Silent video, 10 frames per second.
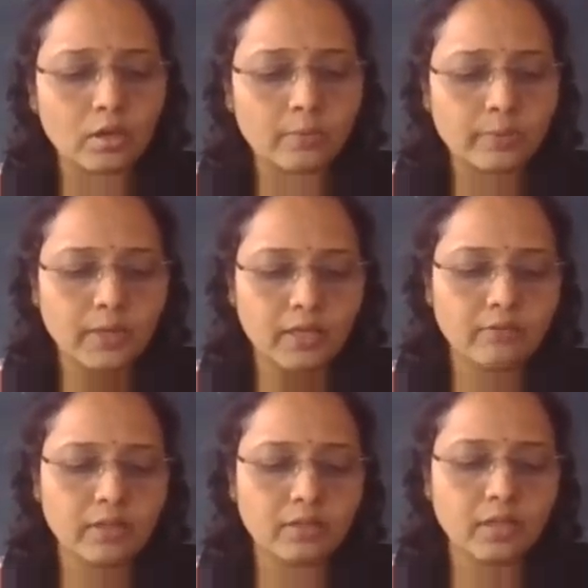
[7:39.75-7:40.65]
of
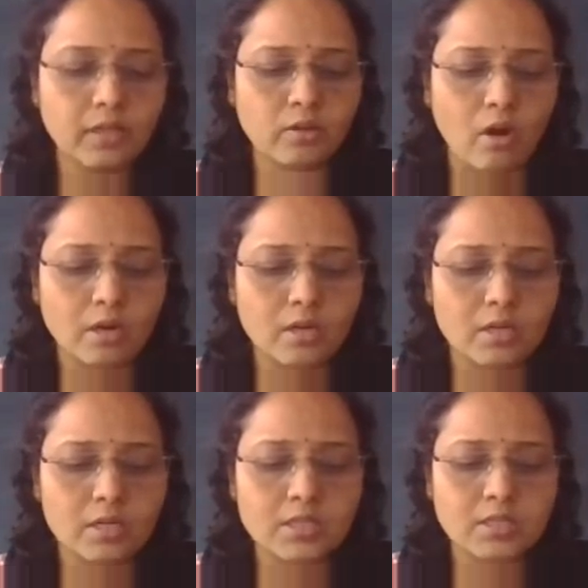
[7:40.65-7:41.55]
living thing
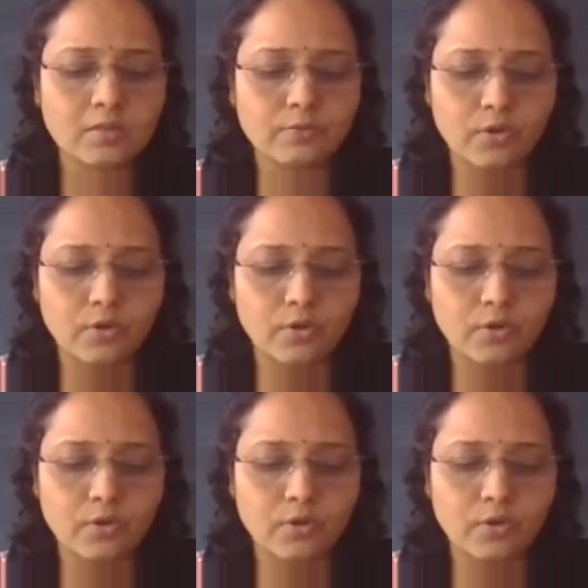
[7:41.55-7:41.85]
occurs